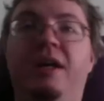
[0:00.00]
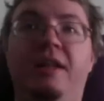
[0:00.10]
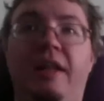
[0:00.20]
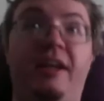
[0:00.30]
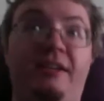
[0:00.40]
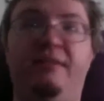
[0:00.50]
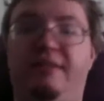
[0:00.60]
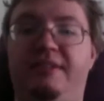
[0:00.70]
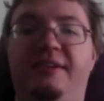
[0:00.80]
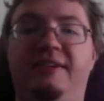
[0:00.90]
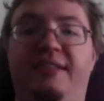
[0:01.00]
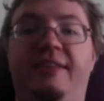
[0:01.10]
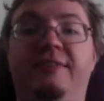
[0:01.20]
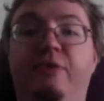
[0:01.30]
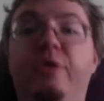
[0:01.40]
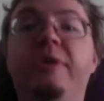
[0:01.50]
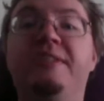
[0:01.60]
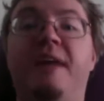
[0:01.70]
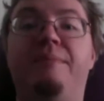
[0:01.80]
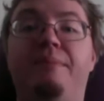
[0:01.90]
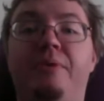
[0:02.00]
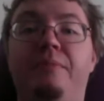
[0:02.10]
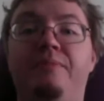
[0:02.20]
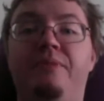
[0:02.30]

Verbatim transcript: Like The Sixth Sense, for example,